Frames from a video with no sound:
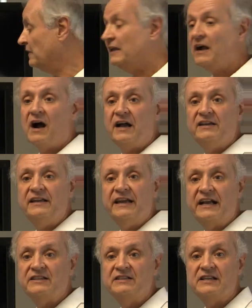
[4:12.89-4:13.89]
the
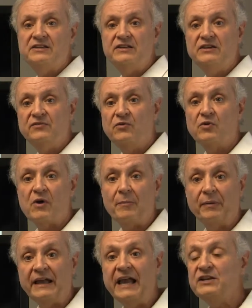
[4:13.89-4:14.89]
RTX64
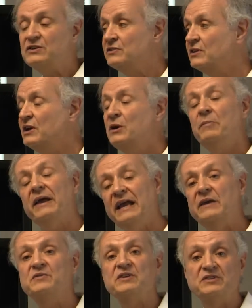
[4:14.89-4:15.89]
application
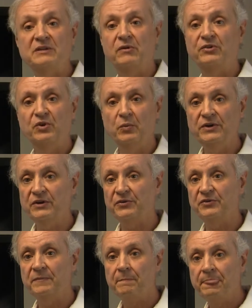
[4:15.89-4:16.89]
behaves similar to
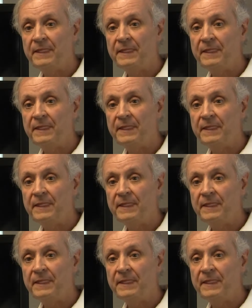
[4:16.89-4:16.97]
Windows.